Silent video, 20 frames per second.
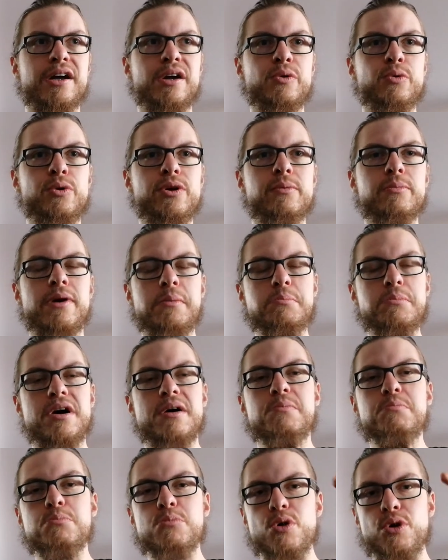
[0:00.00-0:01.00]

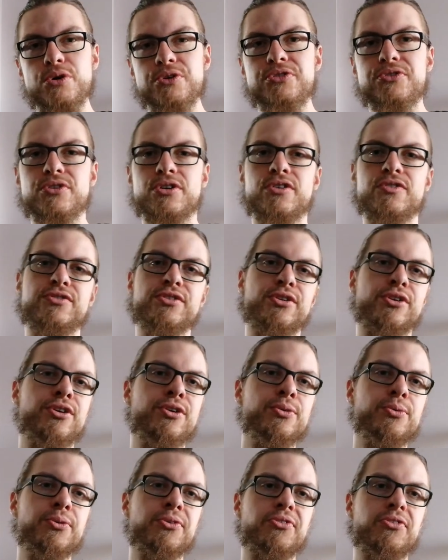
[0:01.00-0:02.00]
remember most of the
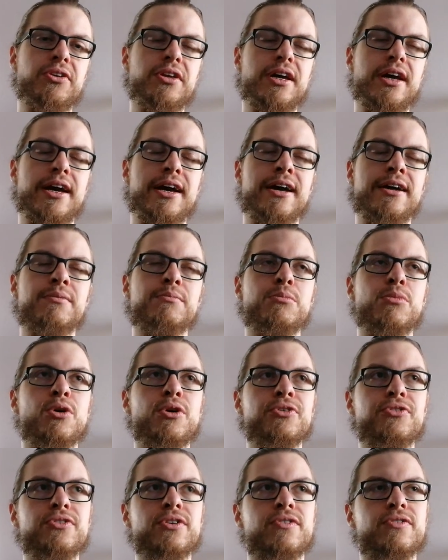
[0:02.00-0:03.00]
cues he had,
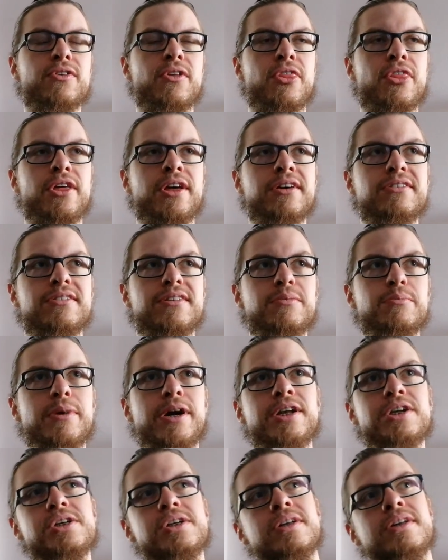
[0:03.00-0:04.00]
most of the things he
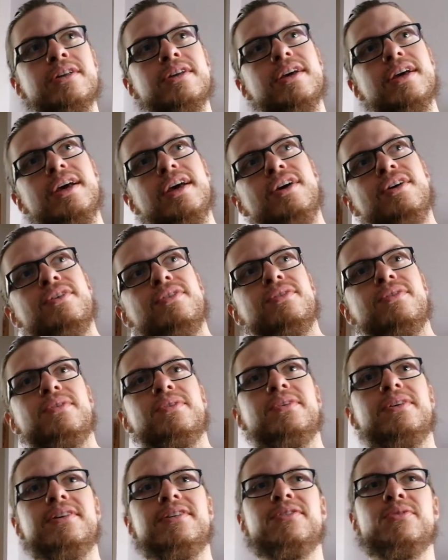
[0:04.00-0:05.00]
mentioned.
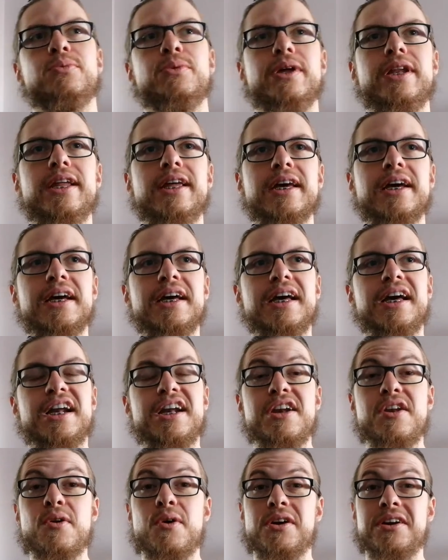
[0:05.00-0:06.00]
So it's really
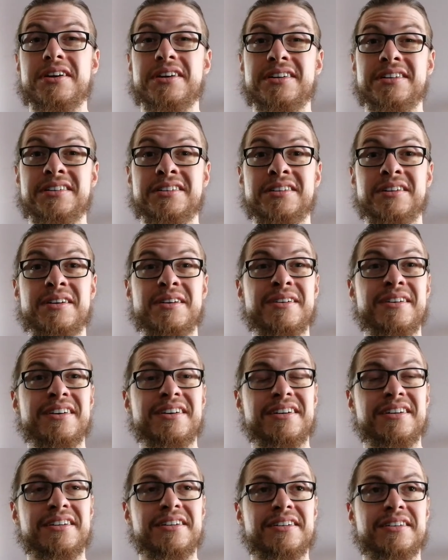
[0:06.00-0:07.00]
not
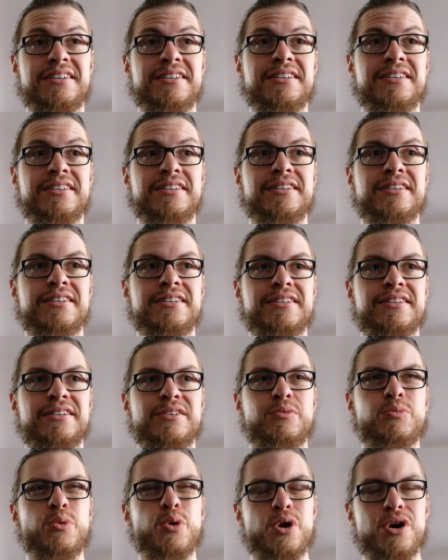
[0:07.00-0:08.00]

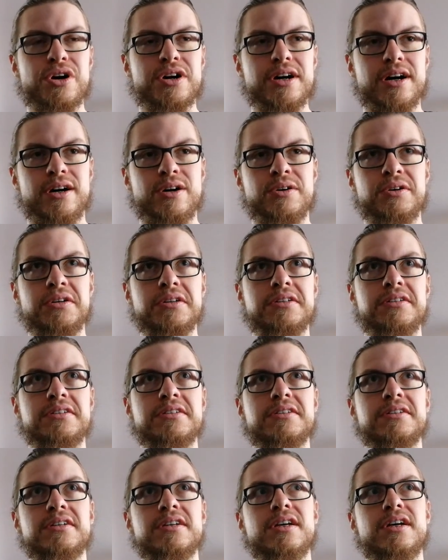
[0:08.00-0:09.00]
a workout
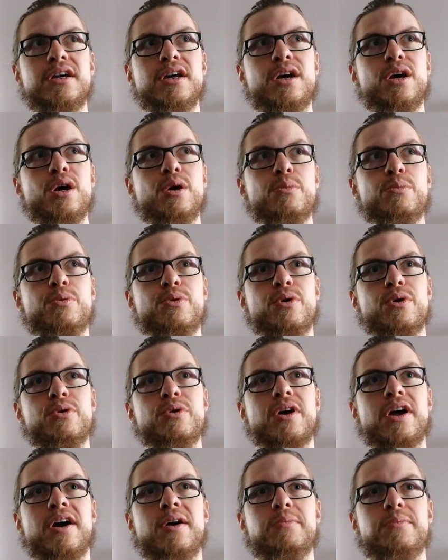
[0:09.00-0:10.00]

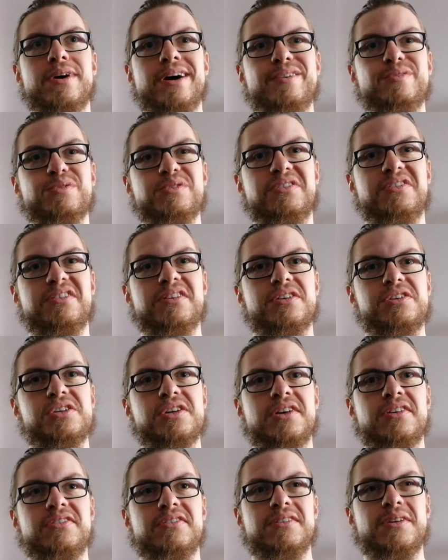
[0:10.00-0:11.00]
program I would
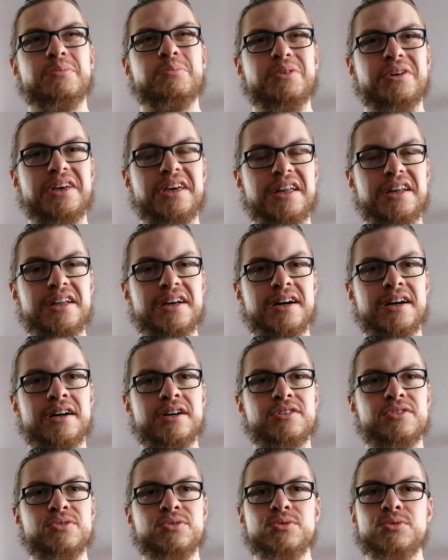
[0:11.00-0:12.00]
suggest a beginner
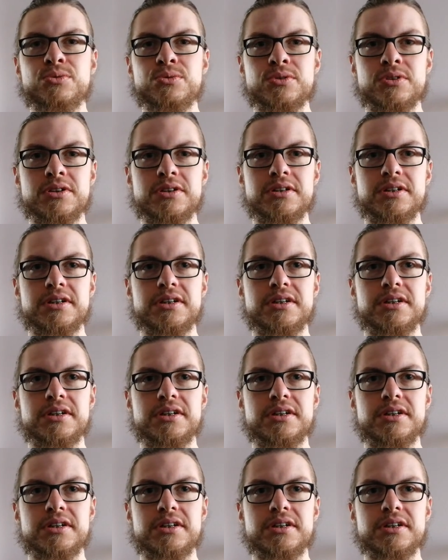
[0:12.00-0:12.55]
to do,